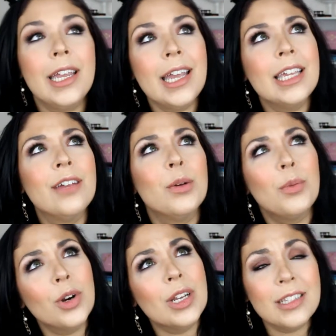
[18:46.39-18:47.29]
I can't think of
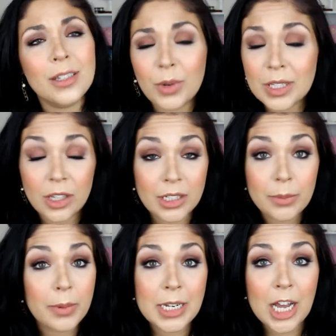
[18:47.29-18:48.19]
the word. It was on the
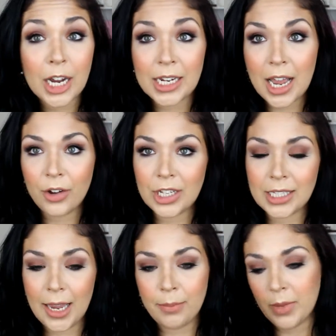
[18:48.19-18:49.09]
tip of my tongue and now it
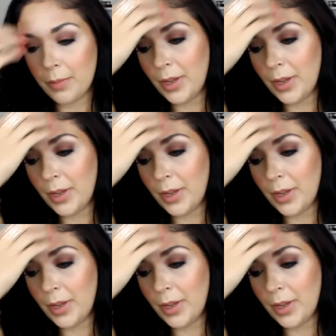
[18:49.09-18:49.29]
escaped me.